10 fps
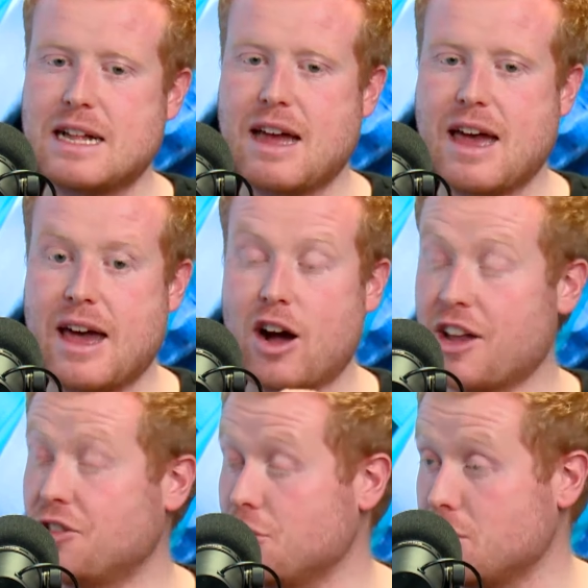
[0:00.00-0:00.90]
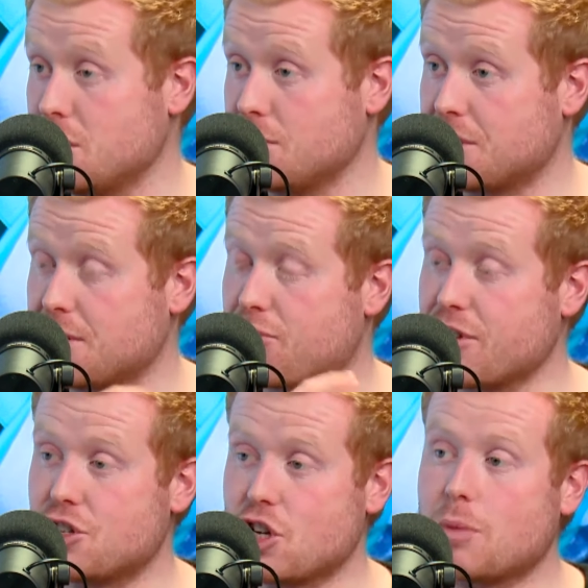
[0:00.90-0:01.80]
I do use the
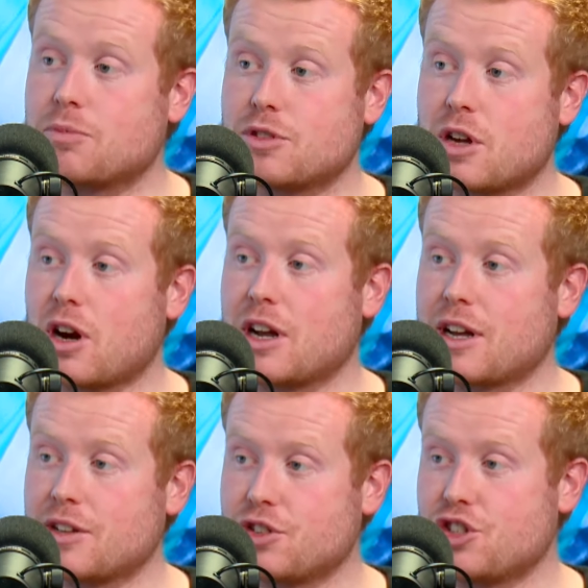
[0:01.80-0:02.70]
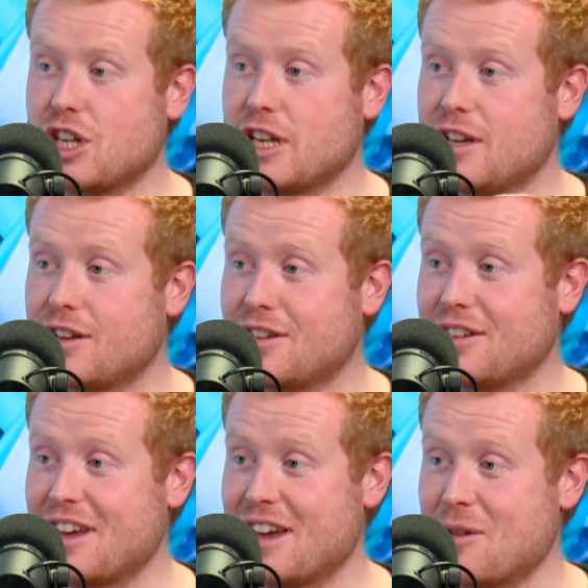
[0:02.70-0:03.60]
pre-chopped garlic and chili
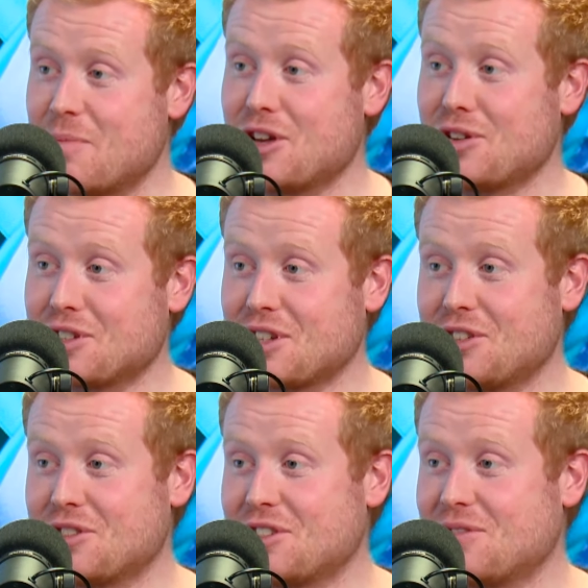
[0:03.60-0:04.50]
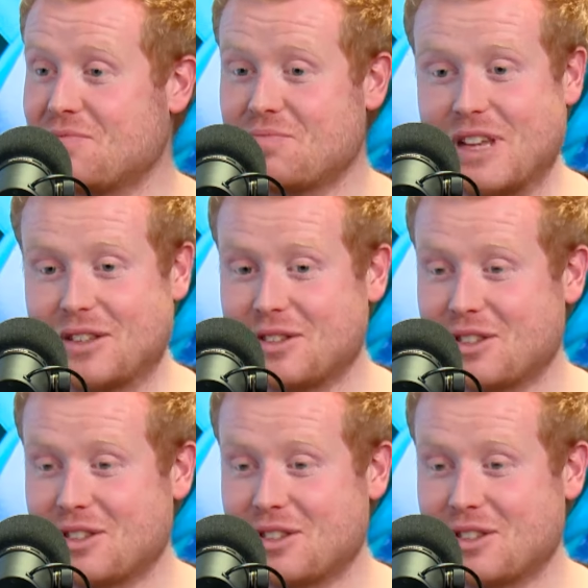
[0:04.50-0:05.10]
because I just, that's...